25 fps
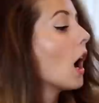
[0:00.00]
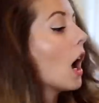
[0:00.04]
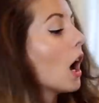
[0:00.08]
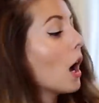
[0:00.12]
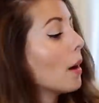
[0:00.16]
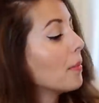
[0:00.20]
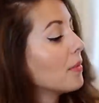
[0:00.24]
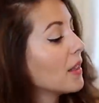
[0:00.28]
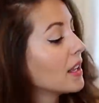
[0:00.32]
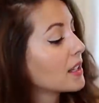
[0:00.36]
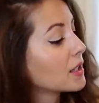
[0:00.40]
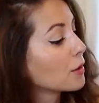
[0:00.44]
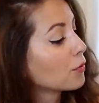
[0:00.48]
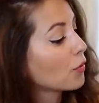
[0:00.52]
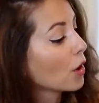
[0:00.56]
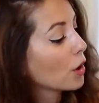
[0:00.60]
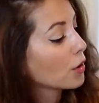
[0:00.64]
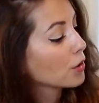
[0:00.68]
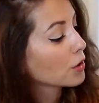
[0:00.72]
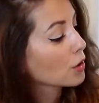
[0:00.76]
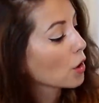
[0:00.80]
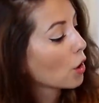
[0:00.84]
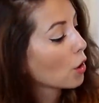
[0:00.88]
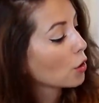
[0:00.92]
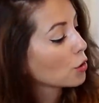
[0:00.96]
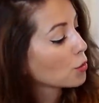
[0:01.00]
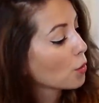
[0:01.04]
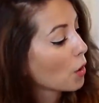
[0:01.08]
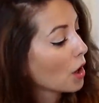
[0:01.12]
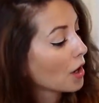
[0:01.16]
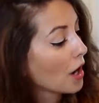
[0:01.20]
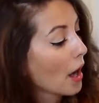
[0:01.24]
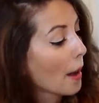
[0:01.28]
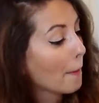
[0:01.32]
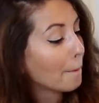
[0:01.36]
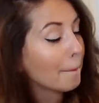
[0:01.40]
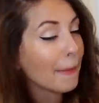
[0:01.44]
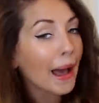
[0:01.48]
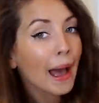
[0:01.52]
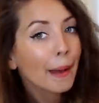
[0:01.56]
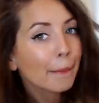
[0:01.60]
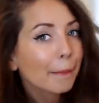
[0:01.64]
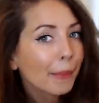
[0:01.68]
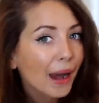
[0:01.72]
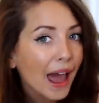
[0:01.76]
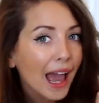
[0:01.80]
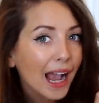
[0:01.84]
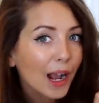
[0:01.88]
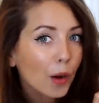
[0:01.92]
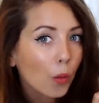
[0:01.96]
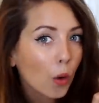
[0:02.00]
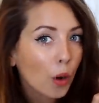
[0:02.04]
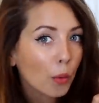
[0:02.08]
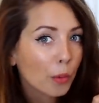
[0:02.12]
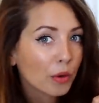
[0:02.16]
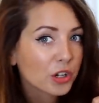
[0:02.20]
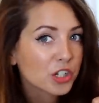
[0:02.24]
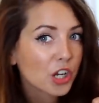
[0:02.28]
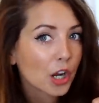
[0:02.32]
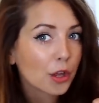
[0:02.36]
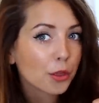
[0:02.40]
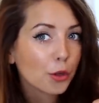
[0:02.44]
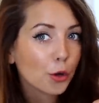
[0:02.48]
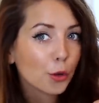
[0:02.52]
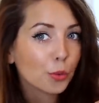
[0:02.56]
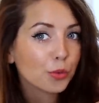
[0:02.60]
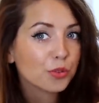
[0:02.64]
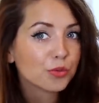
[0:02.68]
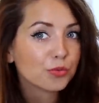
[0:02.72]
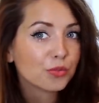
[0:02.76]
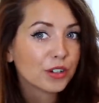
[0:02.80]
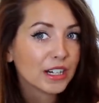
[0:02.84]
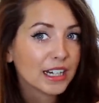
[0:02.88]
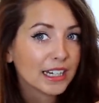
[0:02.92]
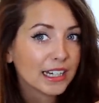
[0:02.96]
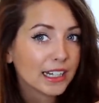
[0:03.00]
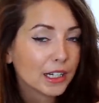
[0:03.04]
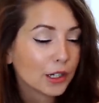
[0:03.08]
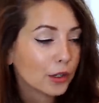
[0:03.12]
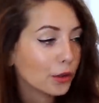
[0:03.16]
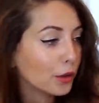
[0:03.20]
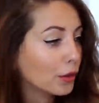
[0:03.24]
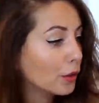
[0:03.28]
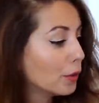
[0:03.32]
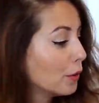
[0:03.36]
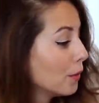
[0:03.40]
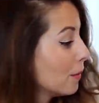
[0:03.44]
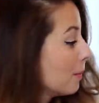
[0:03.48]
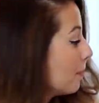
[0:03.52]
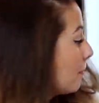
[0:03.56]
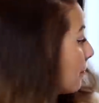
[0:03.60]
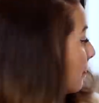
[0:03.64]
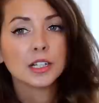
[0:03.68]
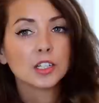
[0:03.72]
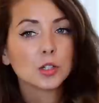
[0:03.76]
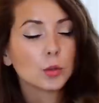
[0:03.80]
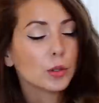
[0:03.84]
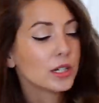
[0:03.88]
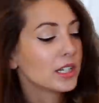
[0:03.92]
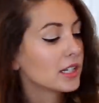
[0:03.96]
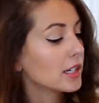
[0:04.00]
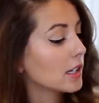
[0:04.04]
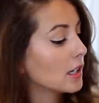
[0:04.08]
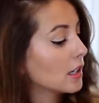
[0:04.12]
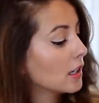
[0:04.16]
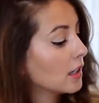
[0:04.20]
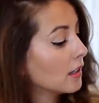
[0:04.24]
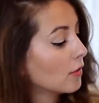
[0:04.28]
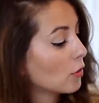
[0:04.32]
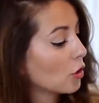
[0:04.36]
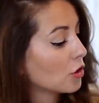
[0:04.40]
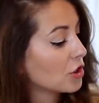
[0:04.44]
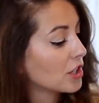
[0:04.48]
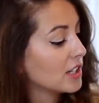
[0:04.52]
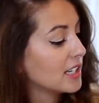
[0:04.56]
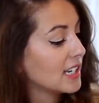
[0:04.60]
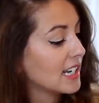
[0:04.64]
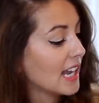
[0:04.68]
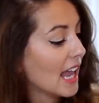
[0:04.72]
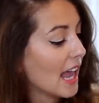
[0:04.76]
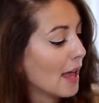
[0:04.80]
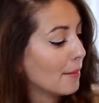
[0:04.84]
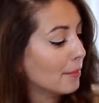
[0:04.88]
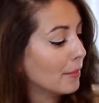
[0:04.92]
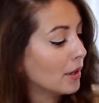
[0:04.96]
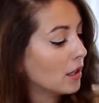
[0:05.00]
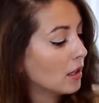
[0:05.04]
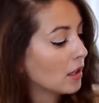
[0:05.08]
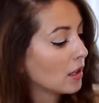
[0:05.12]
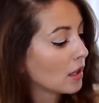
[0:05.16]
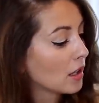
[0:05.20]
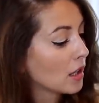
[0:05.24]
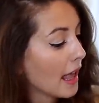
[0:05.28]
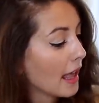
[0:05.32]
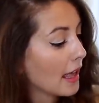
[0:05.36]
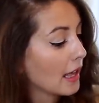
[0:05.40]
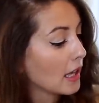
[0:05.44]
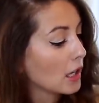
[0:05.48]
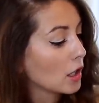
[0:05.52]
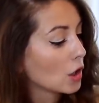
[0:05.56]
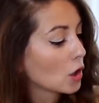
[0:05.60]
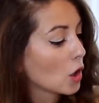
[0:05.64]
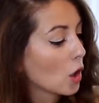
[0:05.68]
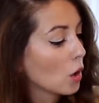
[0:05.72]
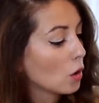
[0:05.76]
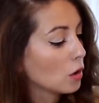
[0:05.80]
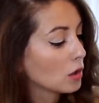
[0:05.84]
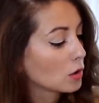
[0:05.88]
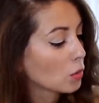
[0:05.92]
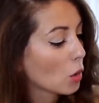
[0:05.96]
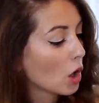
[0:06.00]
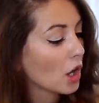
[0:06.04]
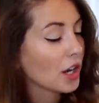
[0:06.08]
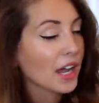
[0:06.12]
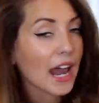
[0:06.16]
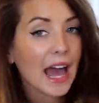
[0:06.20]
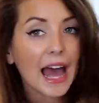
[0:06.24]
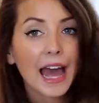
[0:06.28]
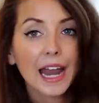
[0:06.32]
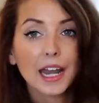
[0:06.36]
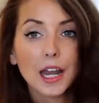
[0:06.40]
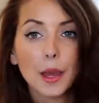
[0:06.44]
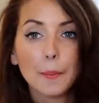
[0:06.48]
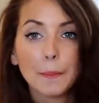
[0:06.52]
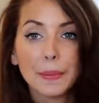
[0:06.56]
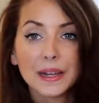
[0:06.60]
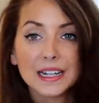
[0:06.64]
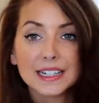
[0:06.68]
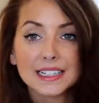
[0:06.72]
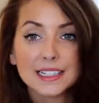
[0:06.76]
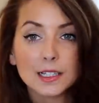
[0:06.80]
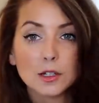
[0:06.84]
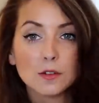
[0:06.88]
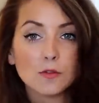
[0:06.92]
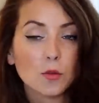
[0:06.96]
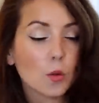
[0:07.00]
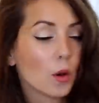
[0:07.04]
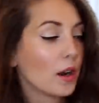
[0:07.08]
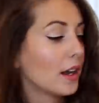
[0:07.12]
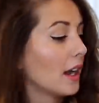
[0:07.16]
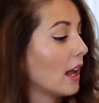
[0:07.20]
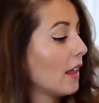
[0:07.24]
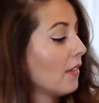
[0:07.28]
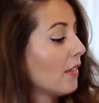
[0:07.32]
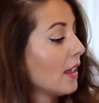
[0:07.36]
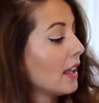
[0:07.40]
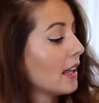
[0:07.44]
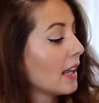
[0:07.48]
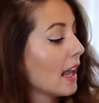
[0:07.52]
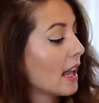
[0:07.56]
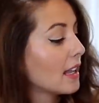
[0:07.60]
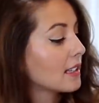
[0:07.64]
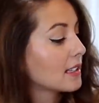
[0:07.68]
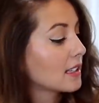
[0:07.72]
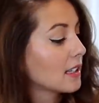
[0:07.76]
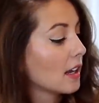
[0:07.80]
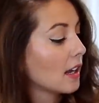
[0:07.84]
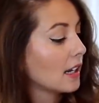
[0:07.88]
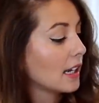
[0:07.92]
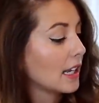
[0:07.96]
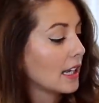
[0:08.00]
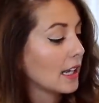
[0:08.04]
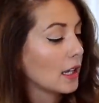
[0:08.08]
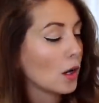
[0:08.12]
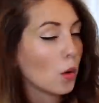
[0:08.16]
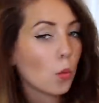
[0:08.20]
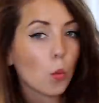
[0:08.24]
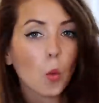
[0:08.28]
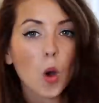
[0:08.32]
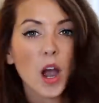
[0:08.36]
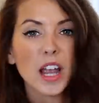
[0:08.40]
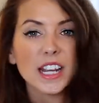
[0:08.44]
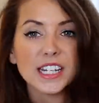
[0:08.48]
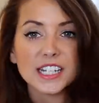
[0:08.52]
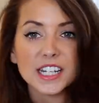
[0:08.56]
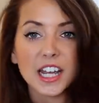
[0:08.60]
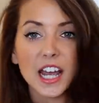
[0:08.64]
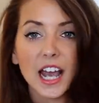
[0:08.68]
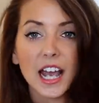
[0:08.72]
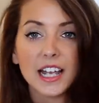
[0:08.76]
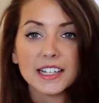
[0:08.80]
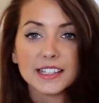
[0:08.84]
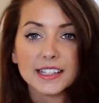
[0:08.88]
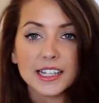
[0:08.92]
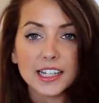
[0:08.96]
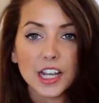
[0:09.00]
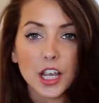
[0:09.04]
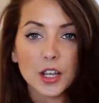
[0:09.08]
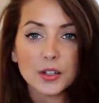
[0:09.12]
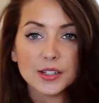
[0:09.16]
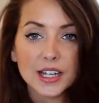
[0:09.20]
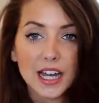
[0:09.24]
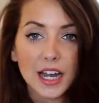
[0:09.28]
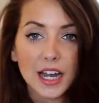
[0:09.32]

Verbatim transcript: Um, there's a rose gold one, a matte black one, which I thought was really cool. My Twitter, got a DM. A gold one and a big silver one, and they get slightly wider as they go